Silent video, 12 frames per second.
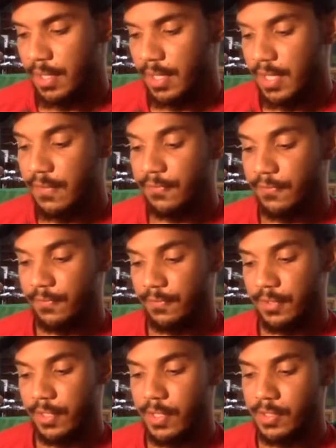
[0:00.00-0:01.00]
if
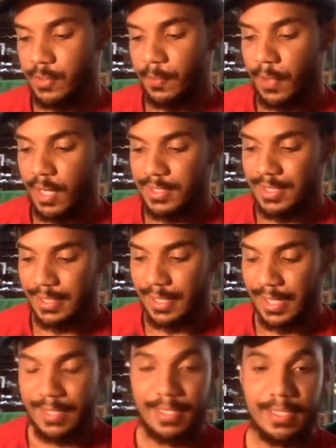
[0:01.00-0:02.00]
there is a project
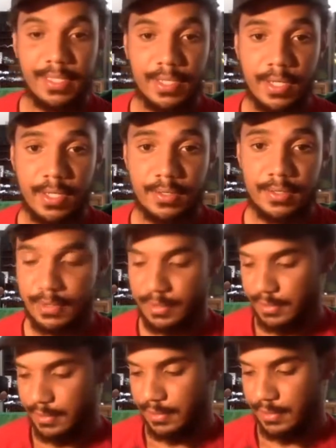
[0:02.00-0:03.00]
like EDOS
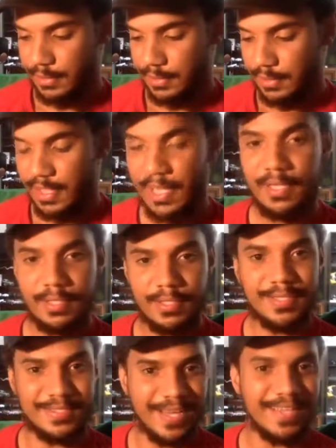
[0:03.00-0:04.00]
that
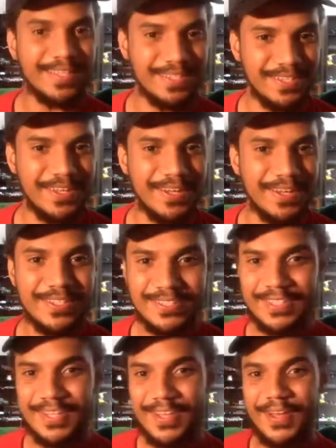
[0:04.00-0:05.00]
attacked EOS
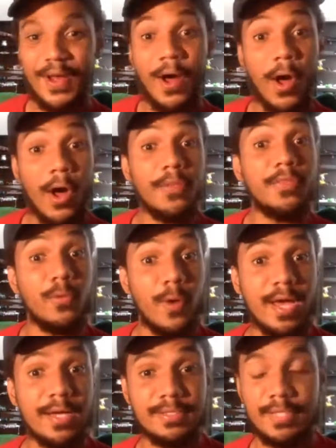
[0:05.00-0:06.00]
on the
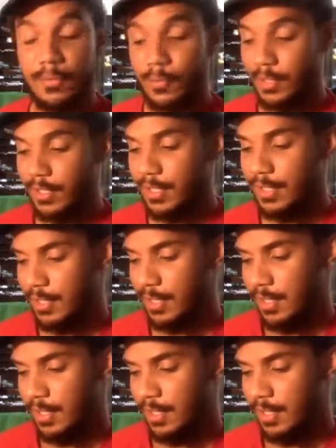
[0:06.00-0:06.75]
WAX network,